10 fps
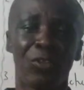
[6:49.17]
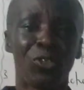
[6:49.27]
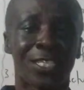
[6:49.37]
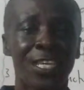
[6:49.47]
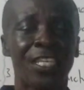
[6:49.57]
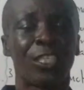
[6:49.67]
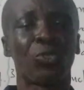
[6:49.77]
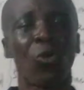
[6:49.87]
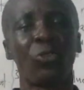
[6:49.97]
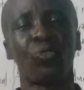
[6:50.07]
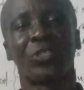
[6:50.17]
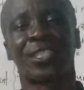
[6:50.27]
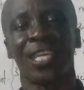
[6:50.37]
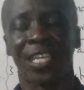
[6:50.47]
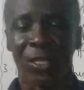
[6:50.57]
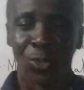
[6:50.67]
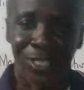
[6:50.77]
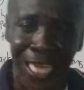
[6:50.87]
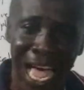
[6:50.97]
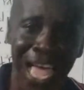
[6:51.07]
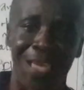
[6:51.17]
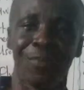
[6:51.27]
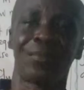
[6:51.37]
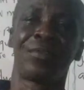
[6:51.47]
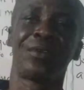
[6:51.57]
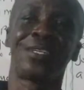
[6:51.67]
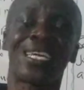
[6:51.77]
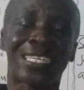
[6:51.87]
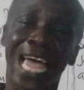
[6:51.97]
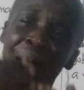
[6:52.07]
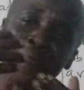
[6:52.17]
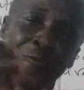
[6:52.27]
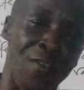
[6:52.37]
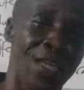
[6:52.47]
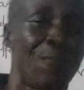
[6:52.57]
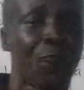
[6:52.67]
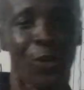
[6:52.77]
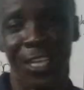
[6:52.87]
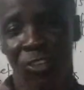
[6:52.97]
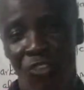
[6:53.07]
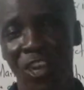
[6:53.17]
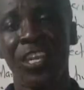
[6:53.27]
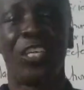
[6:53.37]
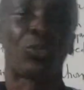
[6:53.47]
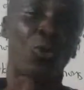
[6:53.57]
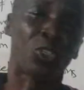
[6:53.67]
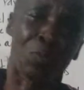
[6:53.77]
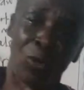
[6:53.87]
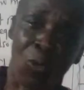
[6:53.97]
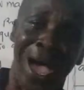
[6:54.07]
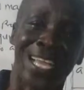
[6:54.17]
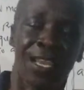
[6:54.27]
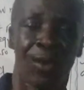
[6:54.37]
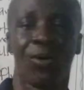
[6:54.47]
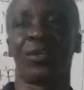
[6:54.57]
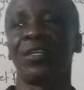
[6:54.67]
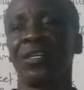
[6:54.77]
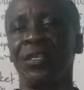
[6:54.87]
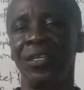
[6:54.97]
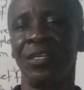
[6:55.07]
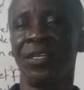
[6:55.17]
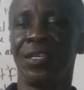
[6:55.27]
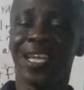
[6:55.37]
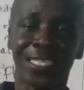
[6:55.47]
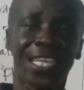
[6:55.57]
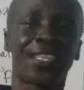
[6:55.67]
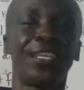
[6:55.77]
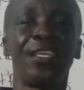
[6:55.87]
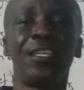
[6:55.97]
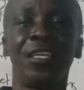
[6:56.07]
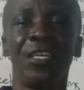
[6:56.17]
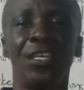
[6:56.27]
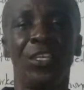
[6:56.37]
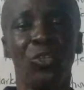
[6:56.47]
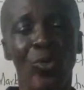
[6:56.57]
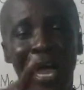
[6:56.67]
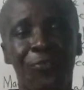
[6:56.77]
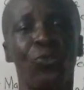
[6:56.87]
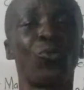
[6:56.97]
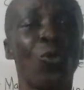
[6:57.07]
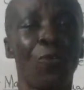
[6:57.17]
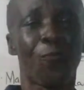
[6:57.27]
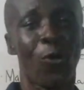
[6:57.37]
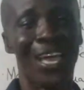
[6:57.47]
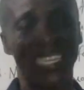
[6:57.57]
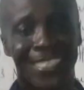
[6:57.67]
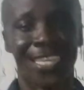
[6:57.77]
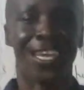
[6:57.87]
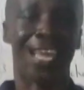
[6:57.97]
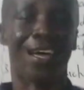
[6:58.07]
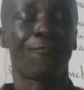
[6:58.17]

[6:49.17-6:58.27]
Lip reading: you see it is going to take you time, the time frame for the training is going to be quite long, then certainly you have to go for external,